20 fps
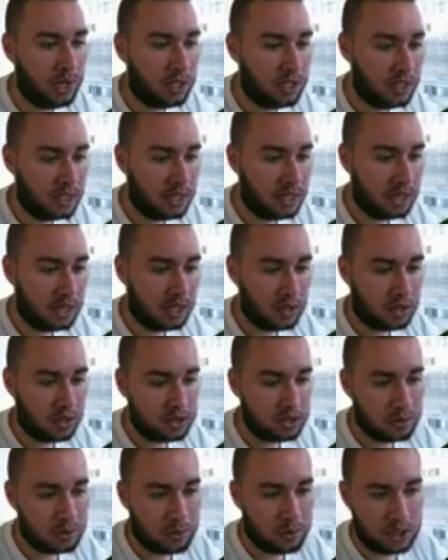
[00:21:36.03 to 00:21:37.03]

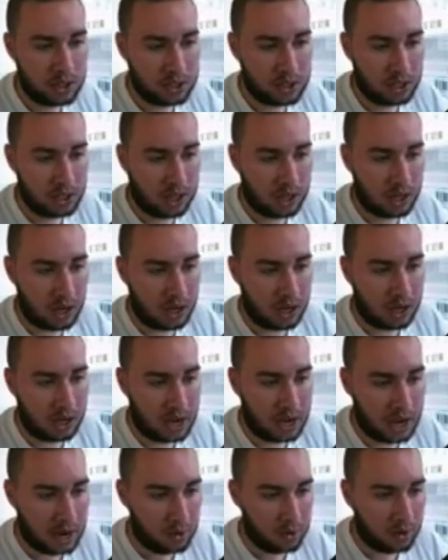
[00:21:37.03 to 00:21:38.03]
technicals portion.
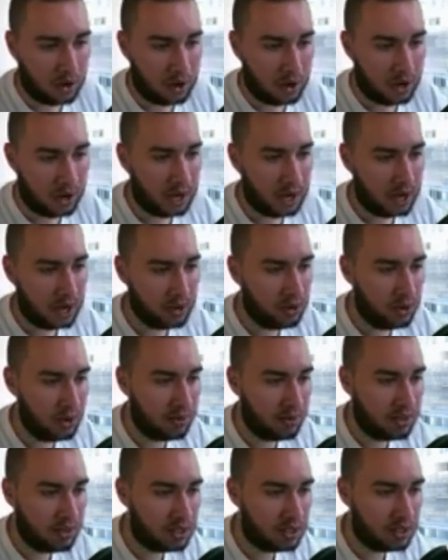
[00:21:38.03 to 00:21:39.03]
I will go ahead and move
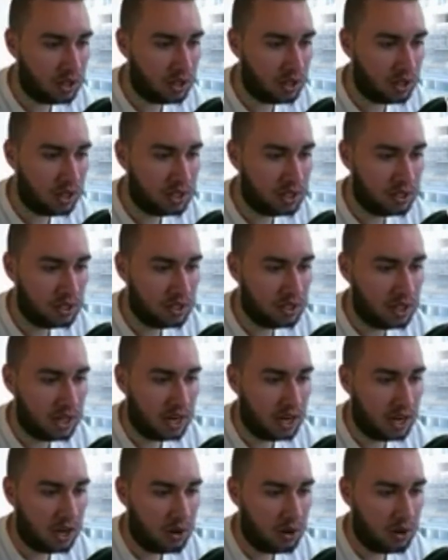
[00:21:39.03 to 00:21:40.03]
into the questions
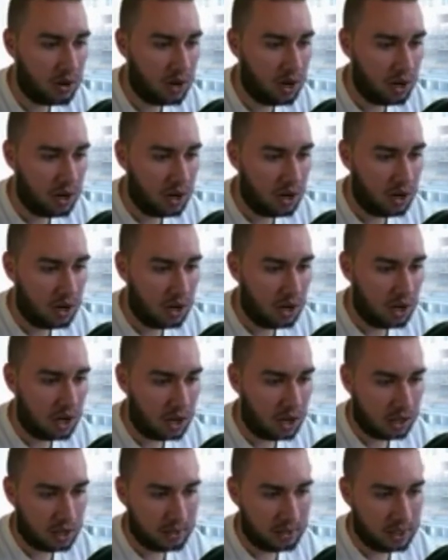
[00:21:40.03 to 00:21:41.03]
now.
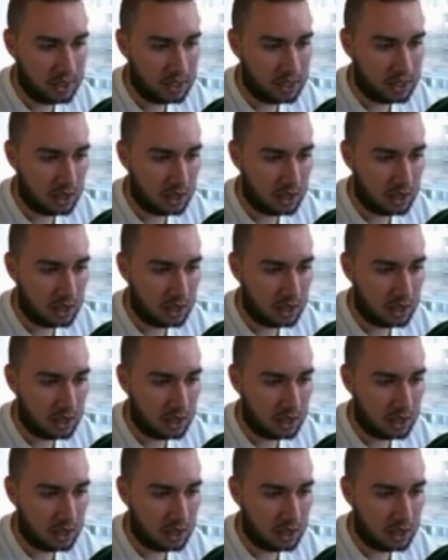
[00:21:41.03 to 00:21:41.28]
Let me just take a